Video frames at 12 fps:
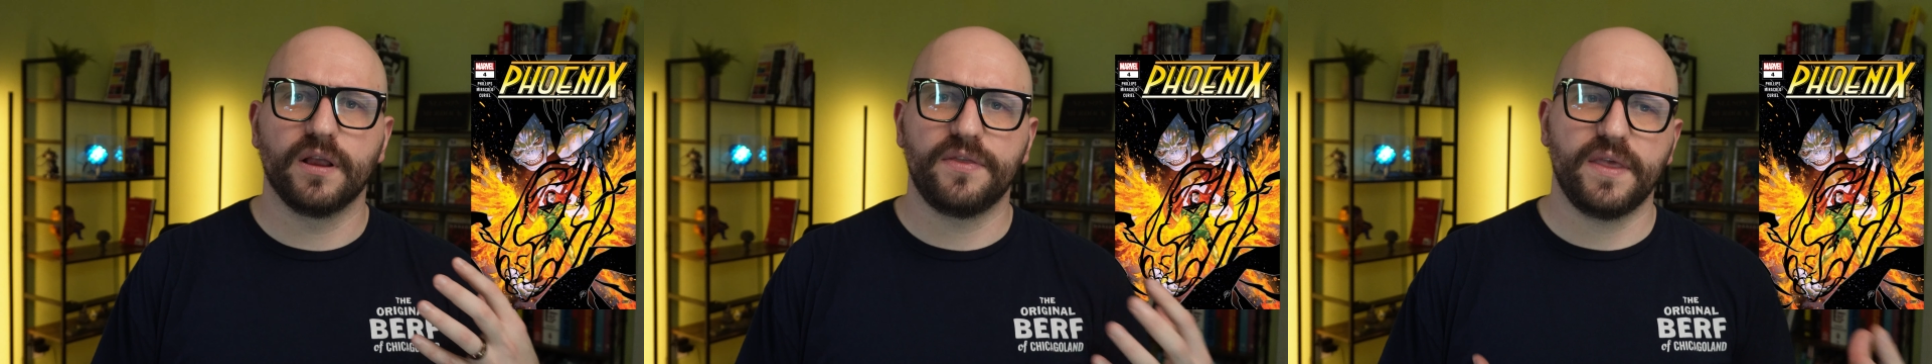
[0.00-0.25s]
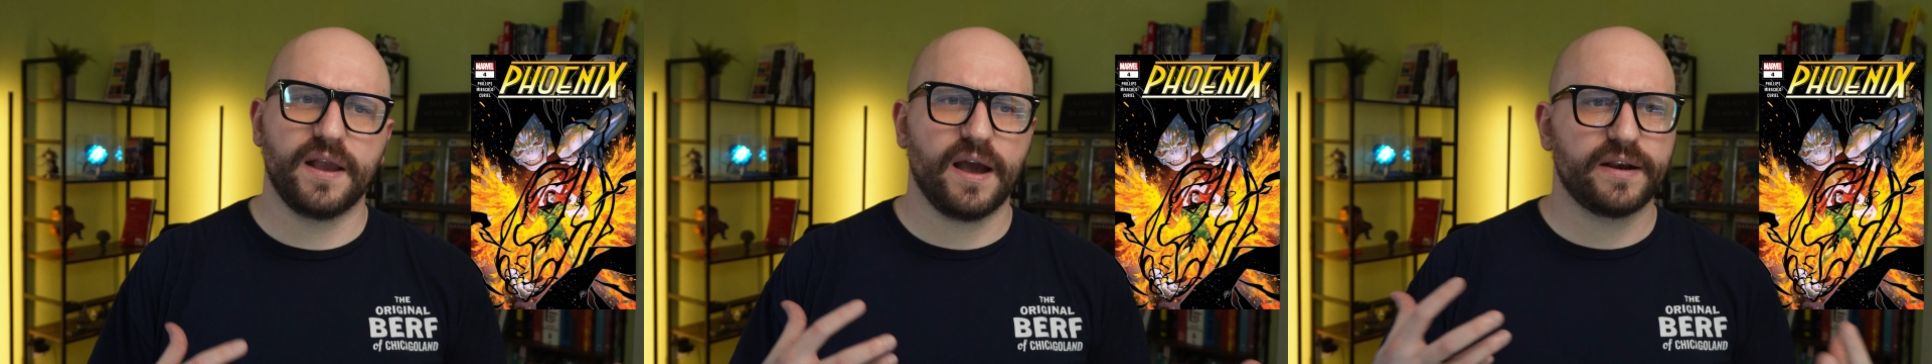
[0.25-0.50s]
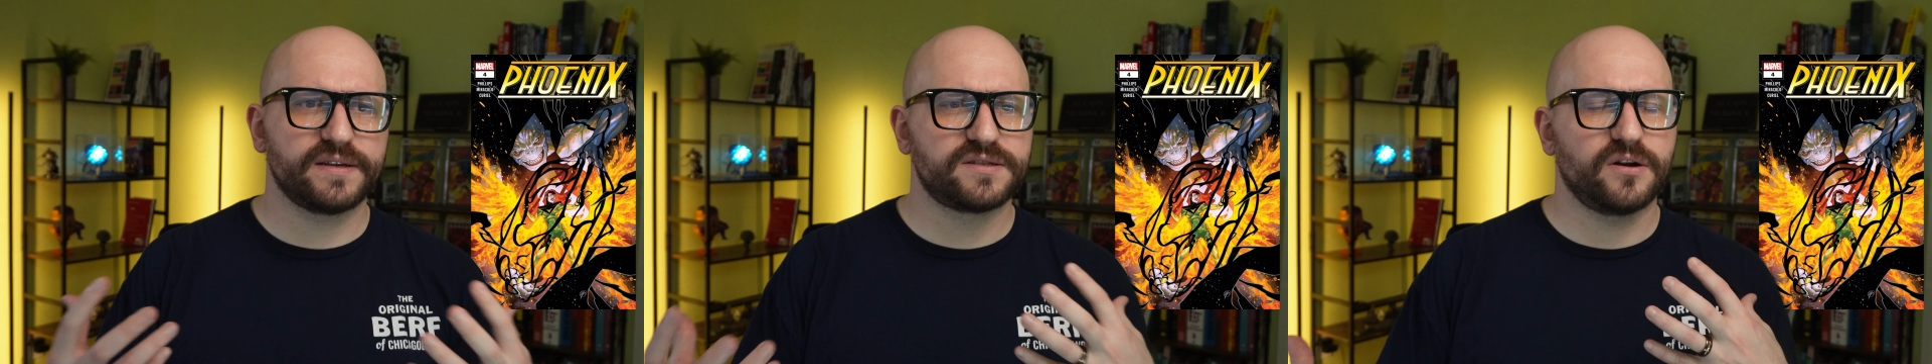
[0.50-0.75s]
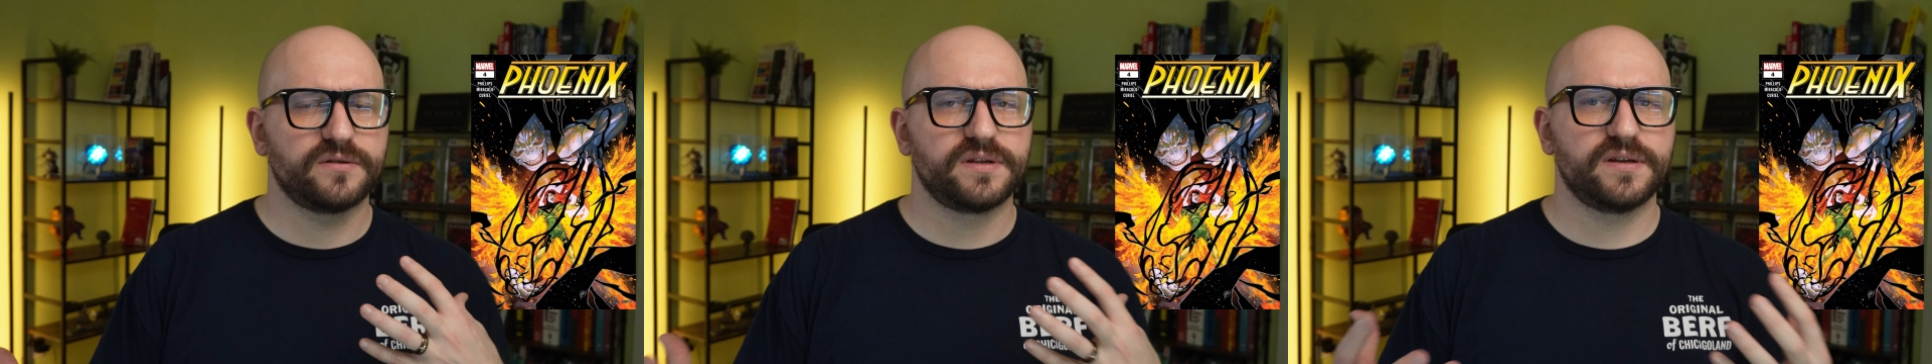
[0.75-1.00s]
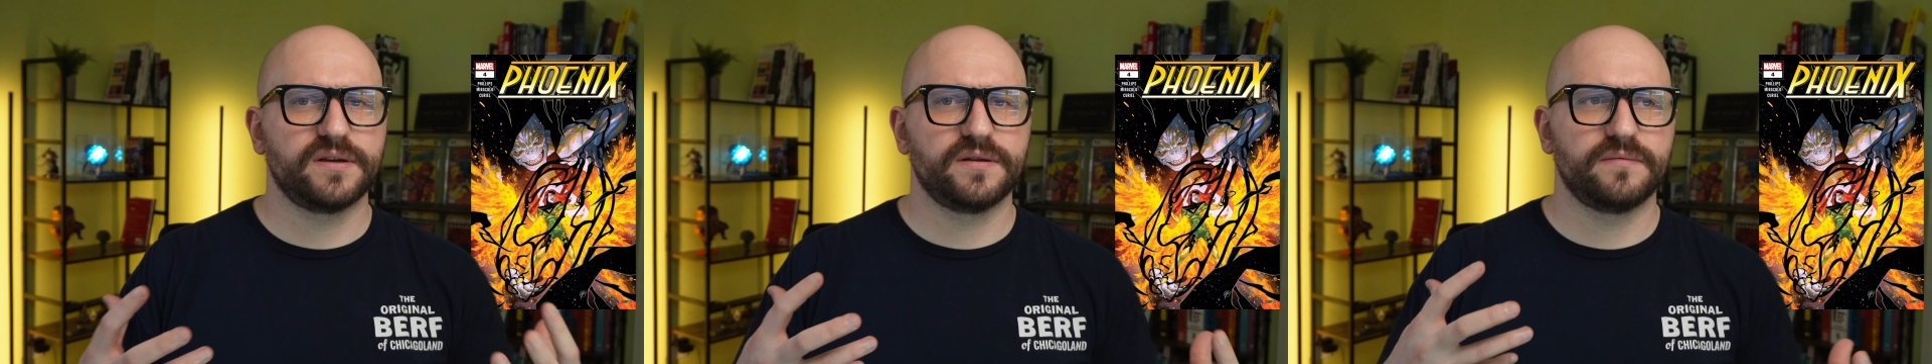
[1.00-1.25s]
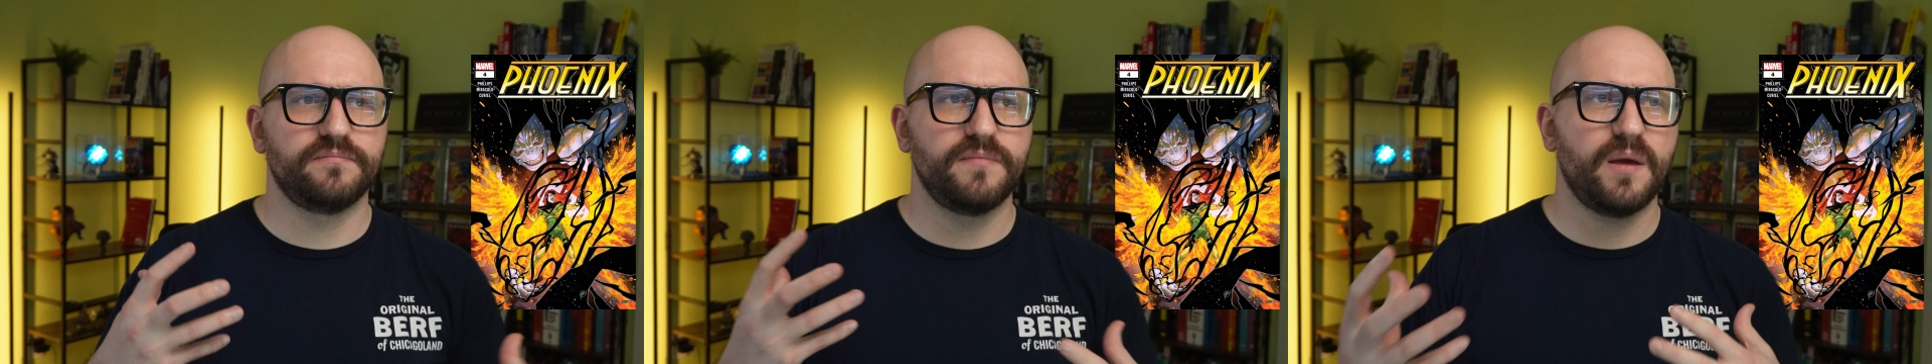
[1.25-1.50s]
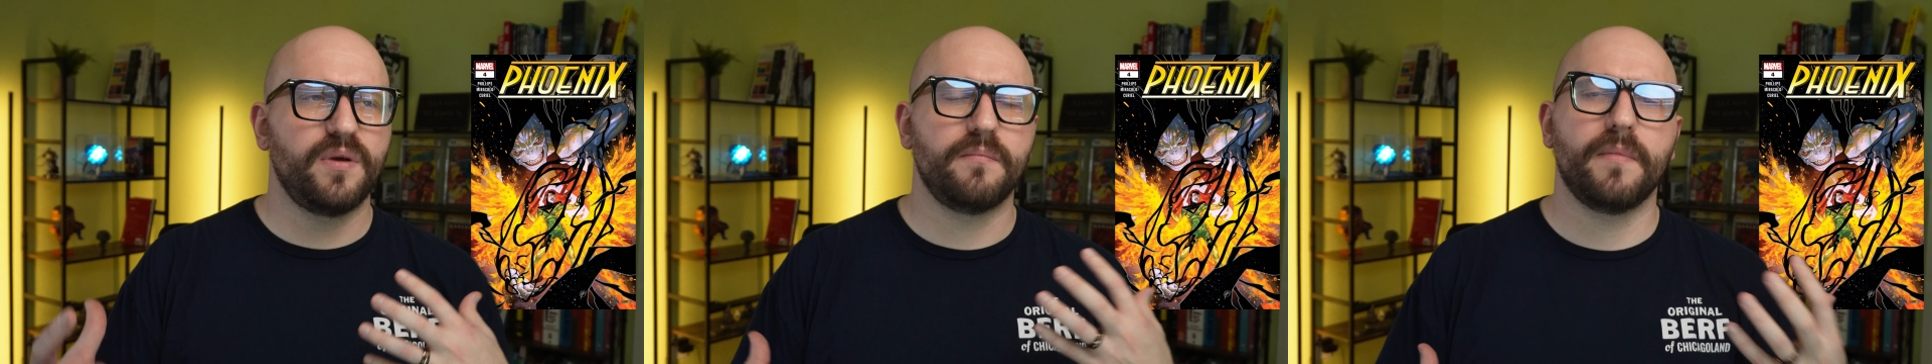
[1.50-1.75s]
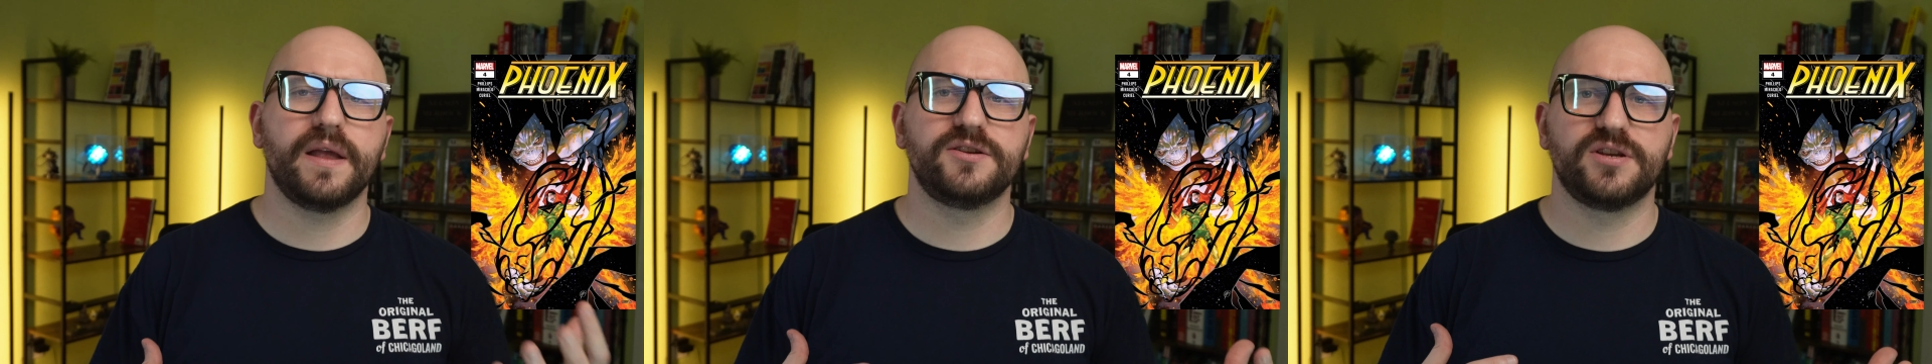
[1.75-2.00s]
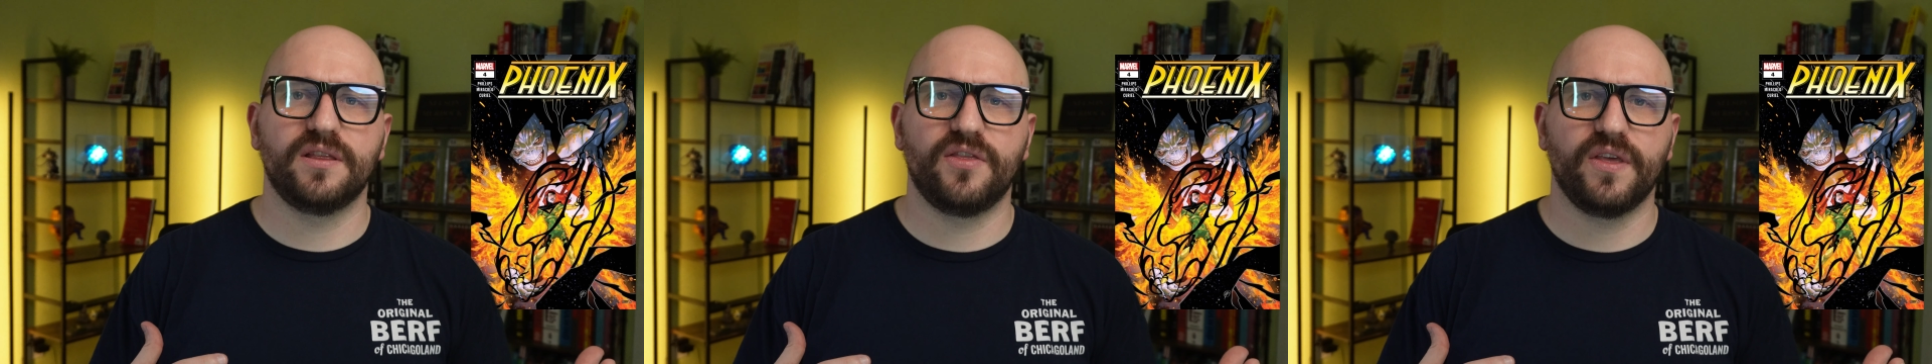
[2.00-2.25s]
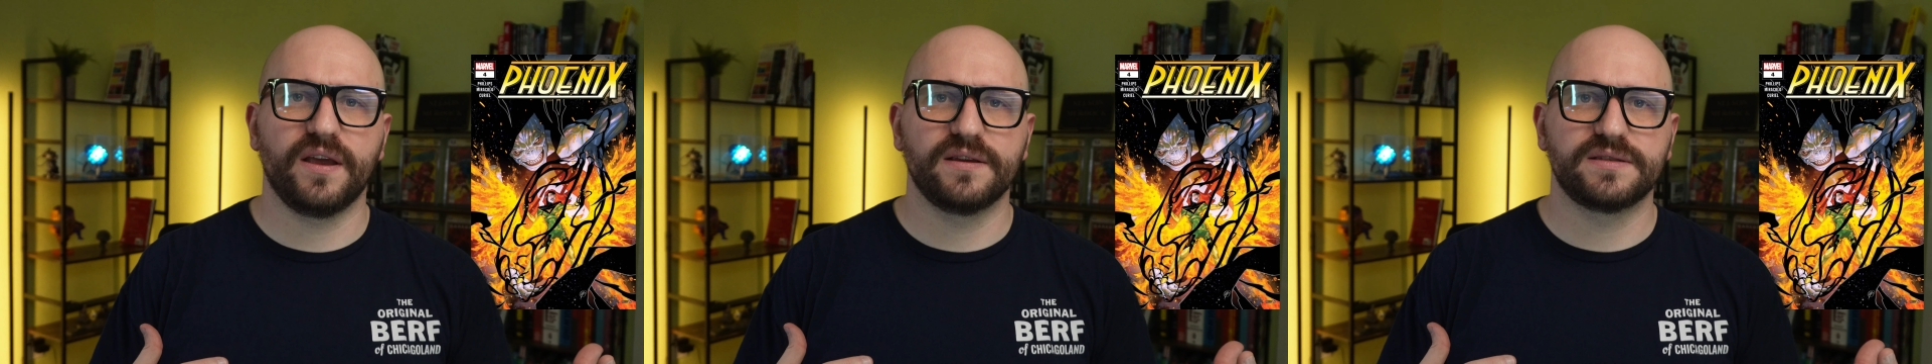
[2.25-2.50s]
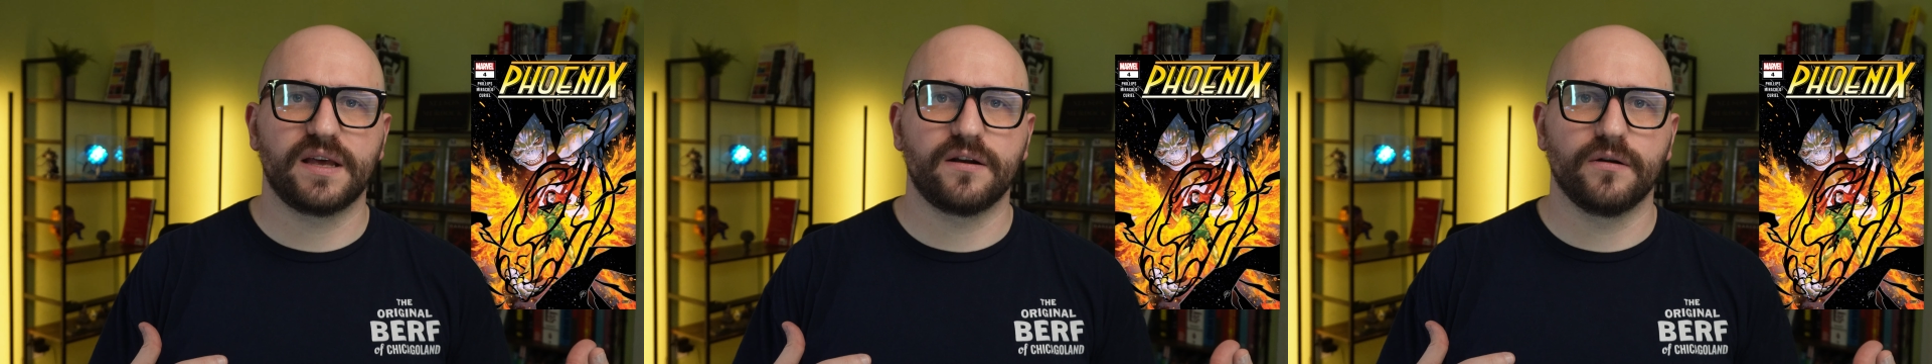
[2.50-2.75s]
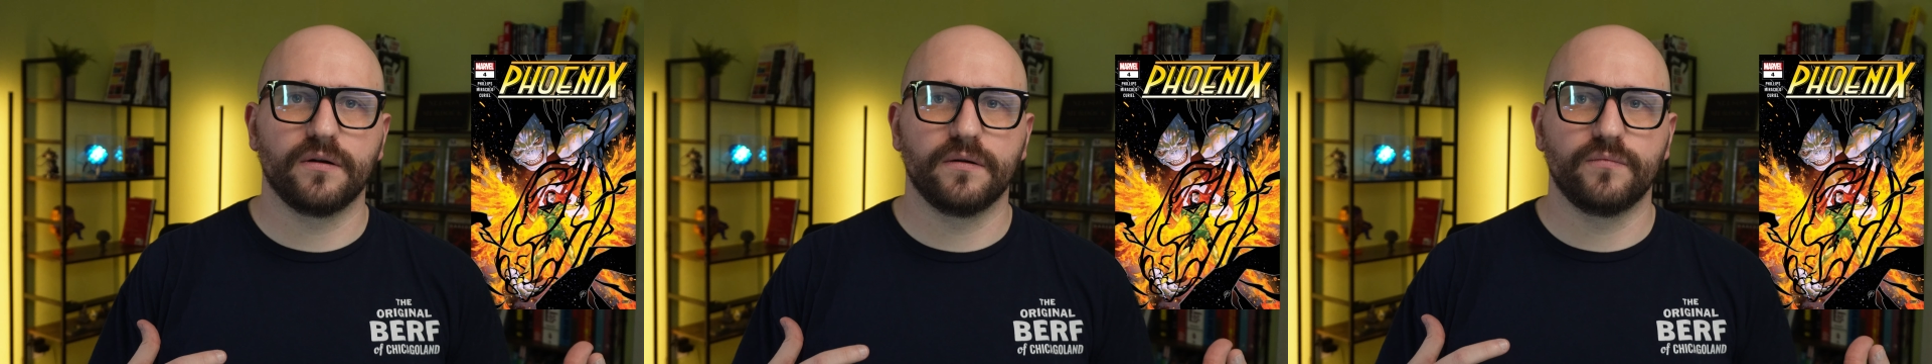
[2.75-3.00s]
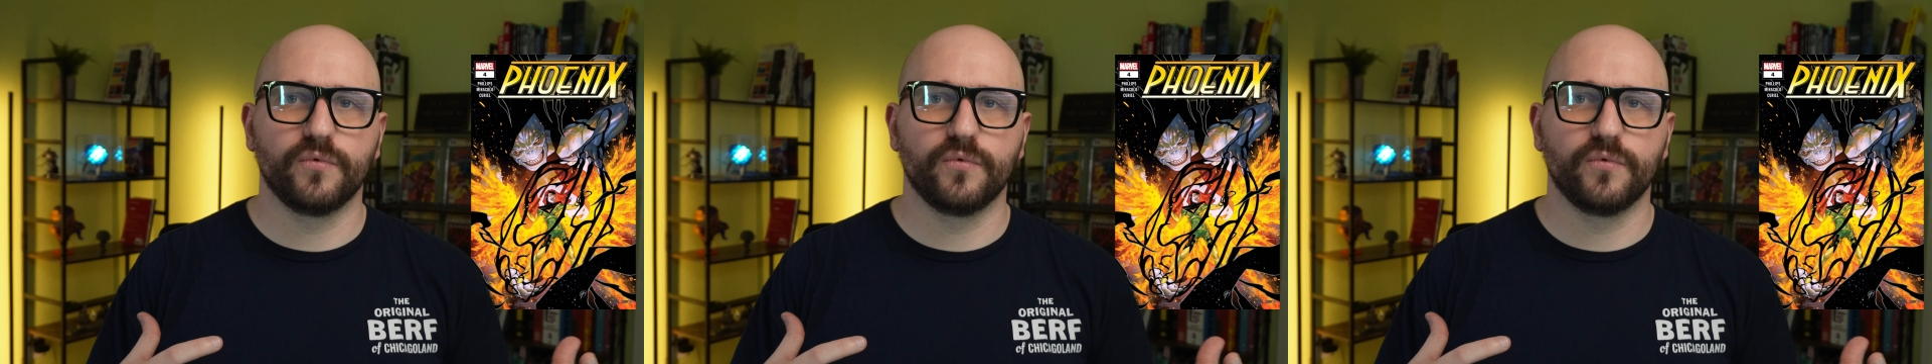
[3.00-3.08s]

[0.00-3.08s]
and they kind of start to maybe mention things that are